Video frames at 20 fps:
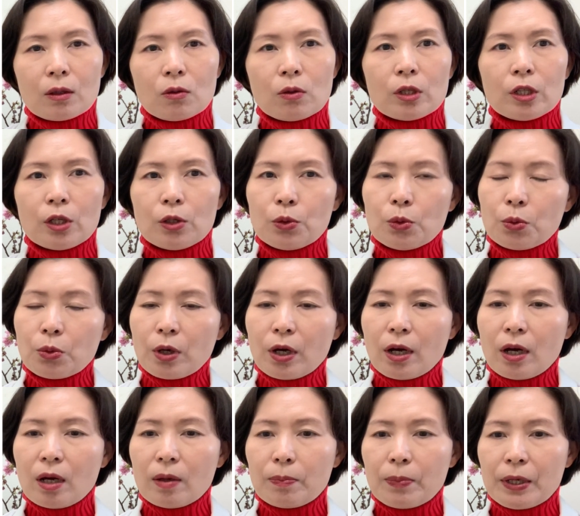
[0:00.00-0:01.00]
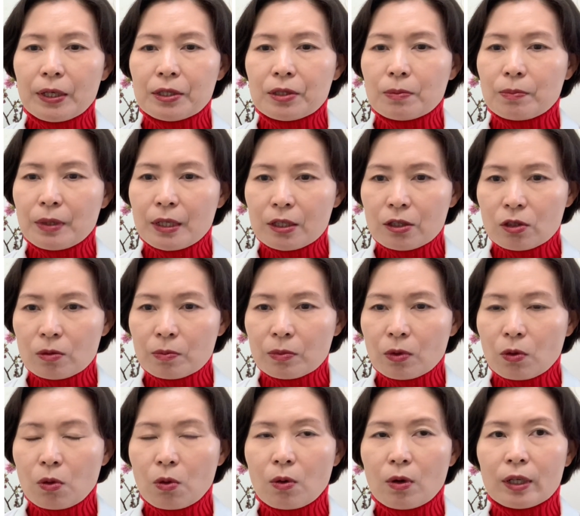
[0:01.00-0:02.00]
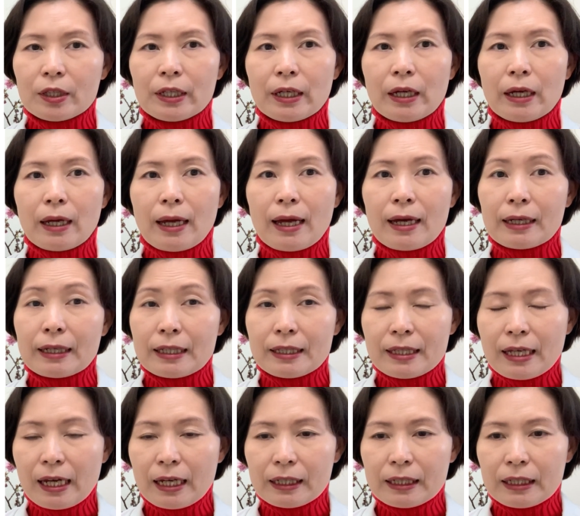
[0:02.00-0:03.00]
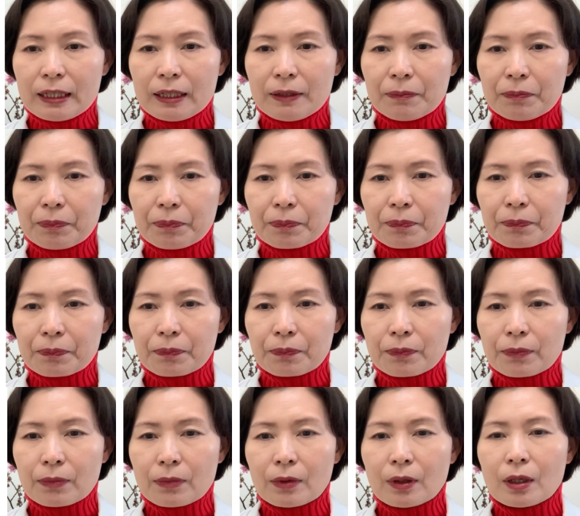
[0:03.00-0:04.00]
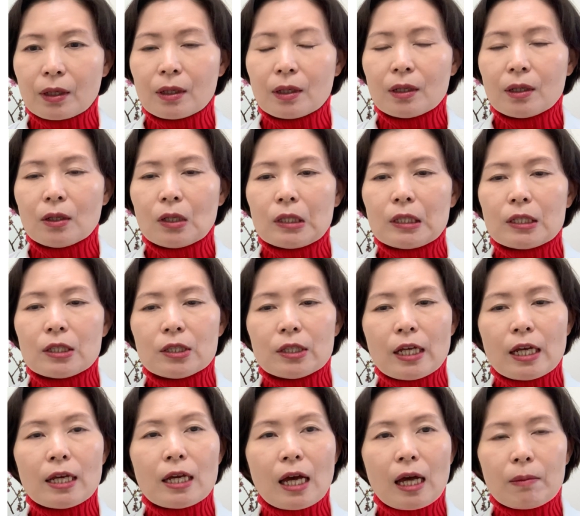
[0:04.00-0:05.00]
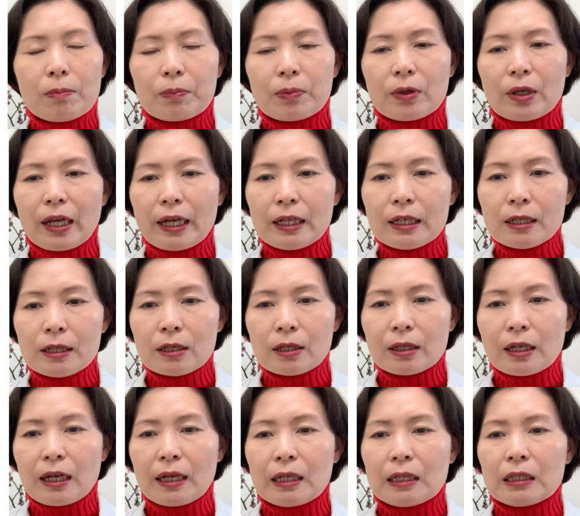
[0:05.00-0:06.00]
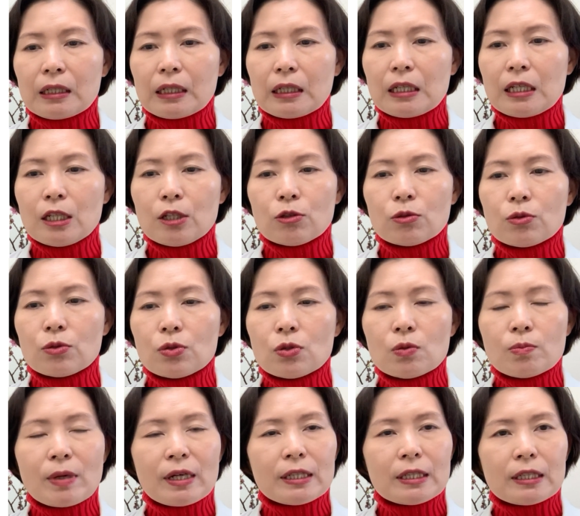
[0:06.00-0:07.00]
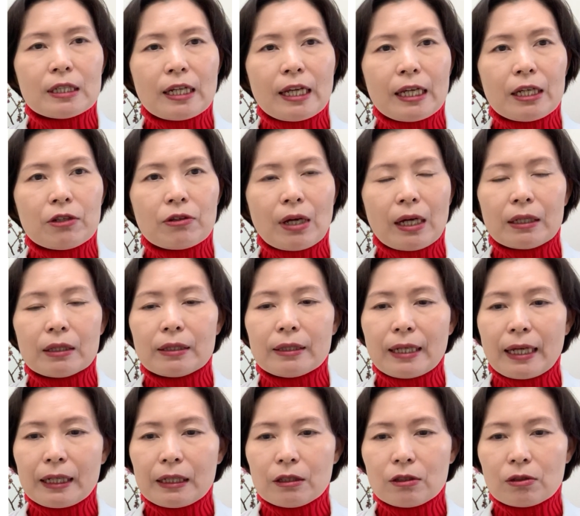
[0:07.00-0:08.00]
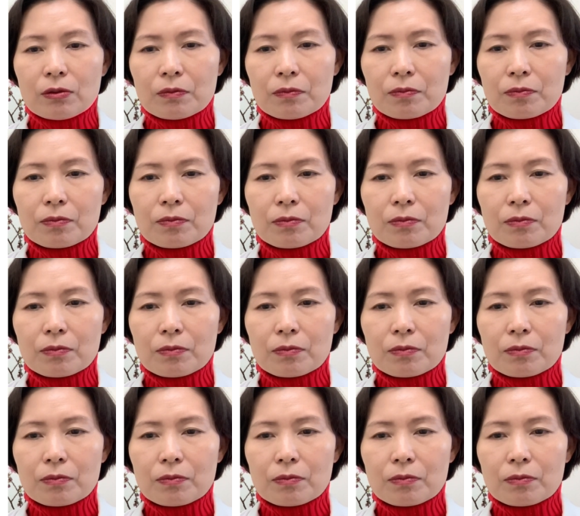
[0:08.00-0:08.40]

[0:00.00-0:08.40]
Whether you are pessimism or the anxiety. Whether stay up late and eat too much late at night.